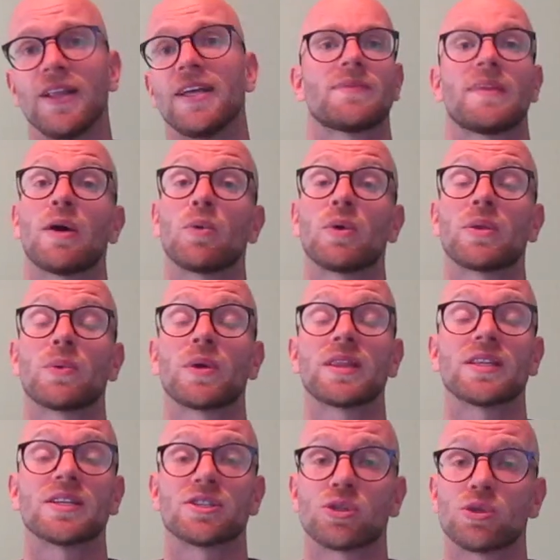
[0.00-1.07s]
Now, with
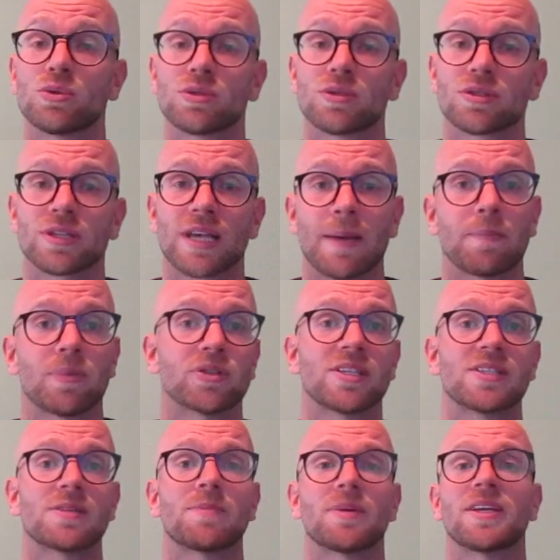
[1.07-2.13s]
Witness, users can
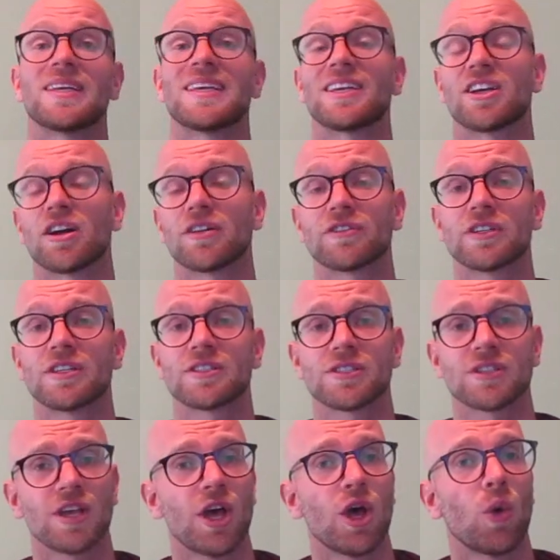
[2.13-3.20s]
participate in
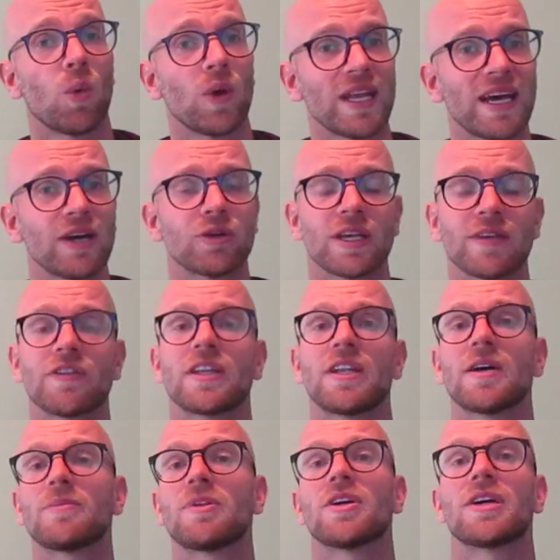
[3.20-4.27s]
governance without giving
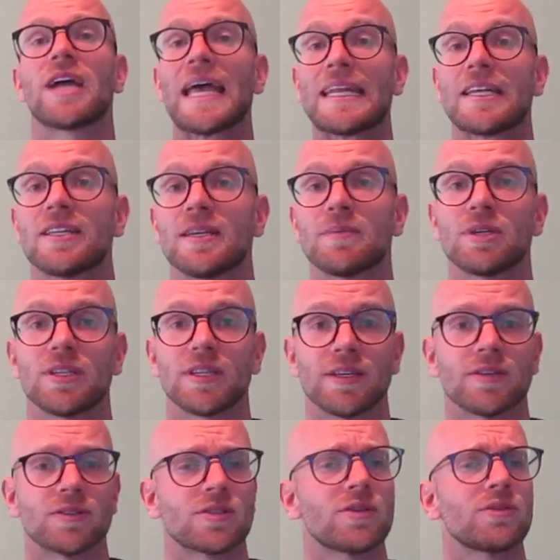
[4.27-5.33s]
up their anonymity,
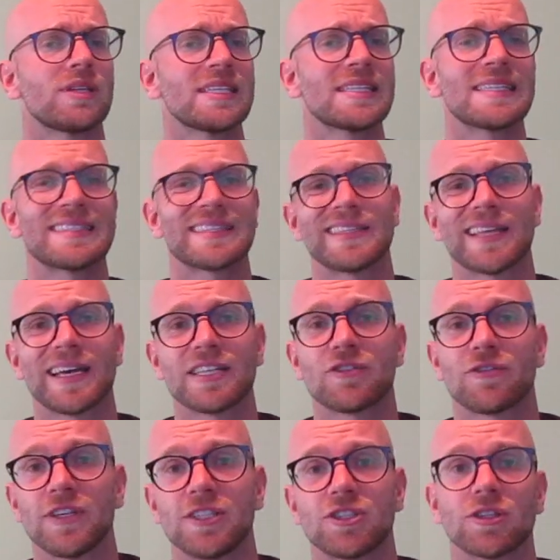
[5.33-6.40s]
so this is a nice
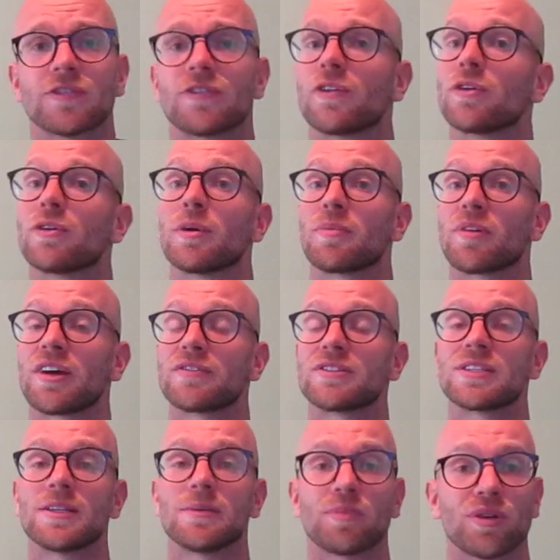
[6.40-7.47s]
feature for a
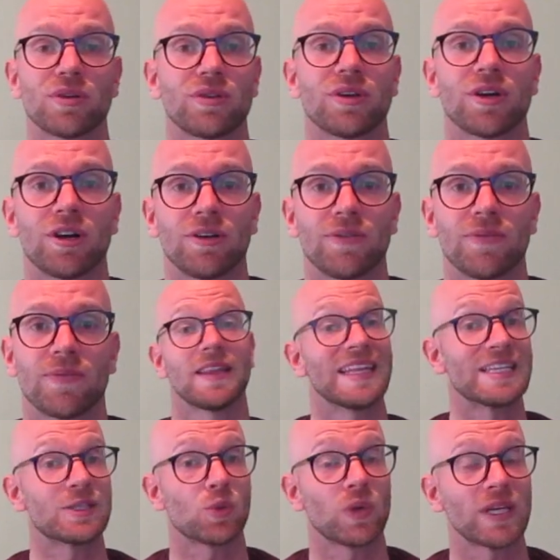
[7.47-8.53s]
privacy protocol.
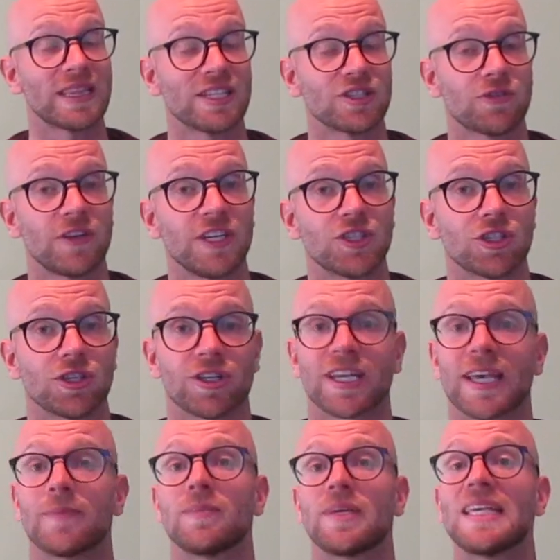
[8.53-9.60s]
This Witness feature
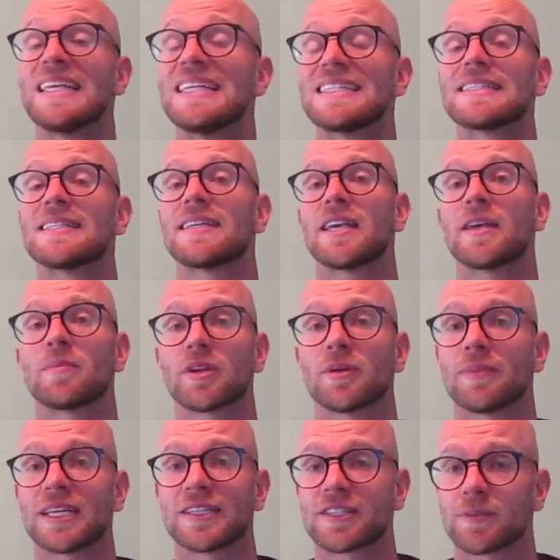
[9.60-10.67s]
can be easily
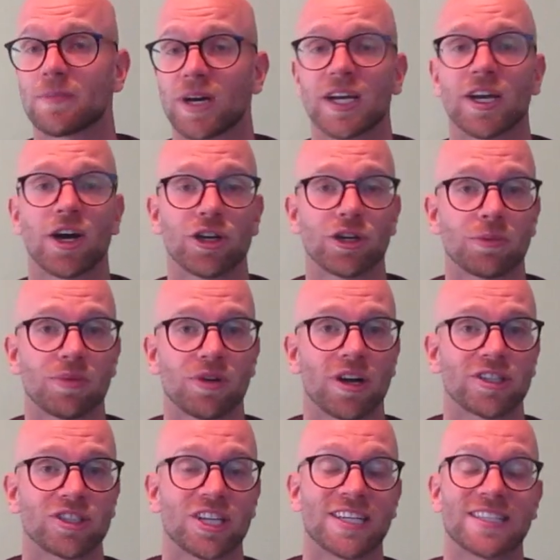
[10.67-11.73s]
implemented by other
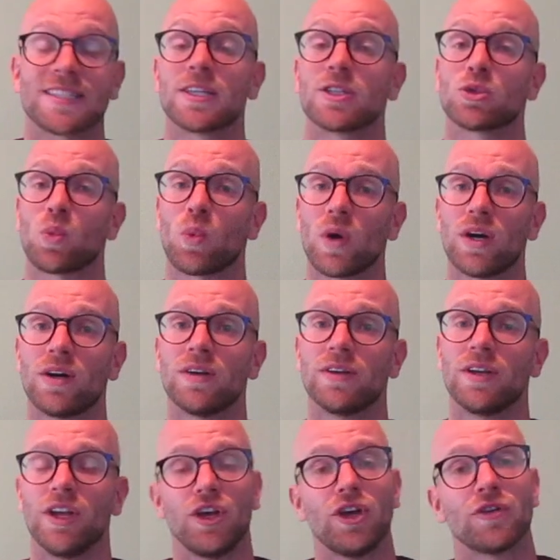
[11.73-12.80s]
projects as well.
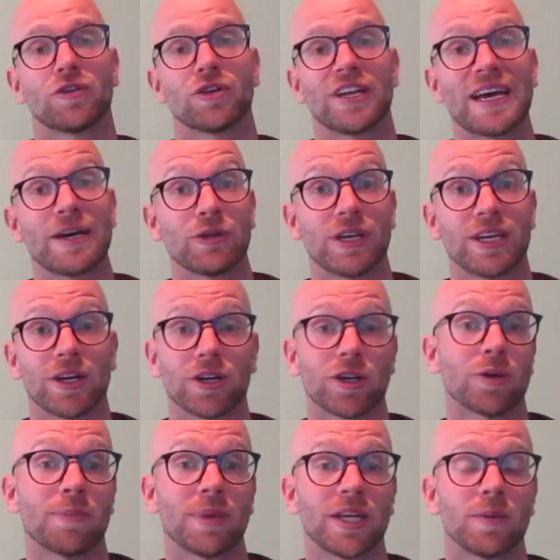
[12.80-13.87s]
For now, they are
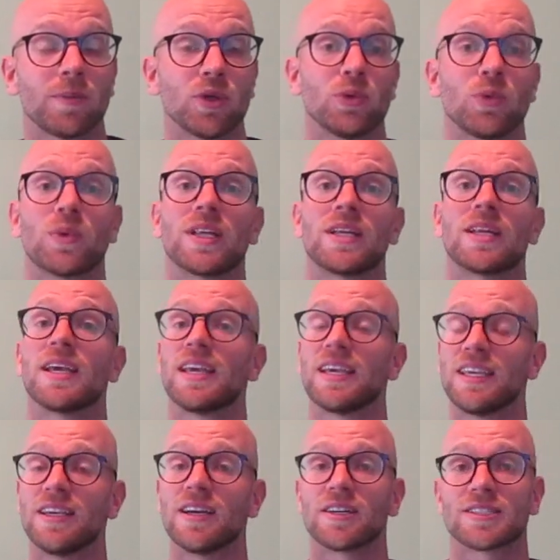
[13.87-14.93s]
compatible with
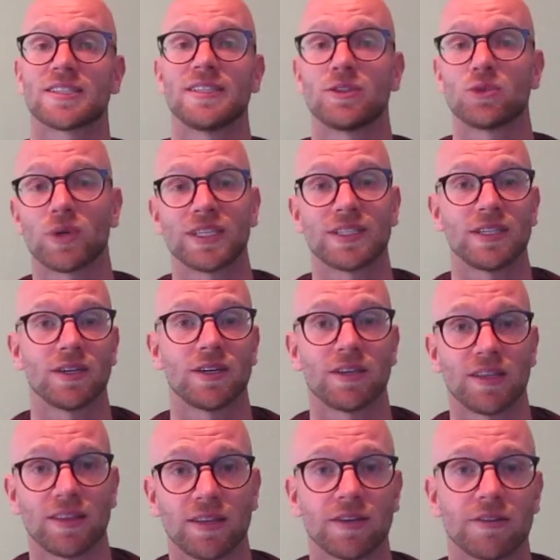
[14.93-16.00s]
ERC20 on
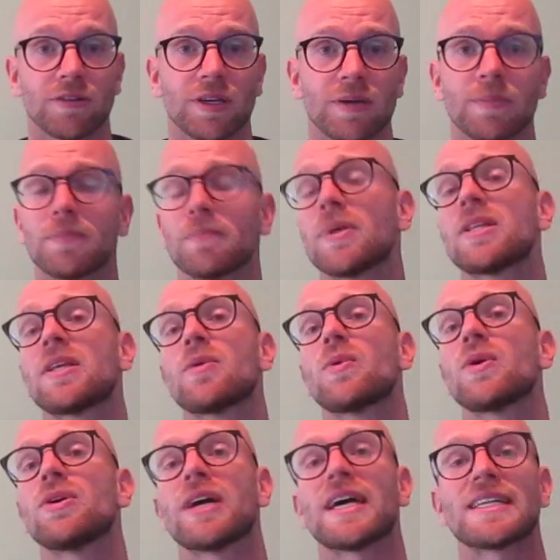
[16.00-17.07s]
Ethereum, but they
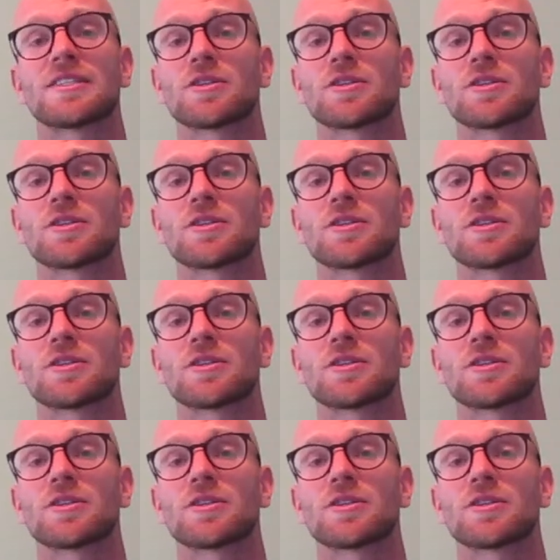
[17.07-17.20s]
will add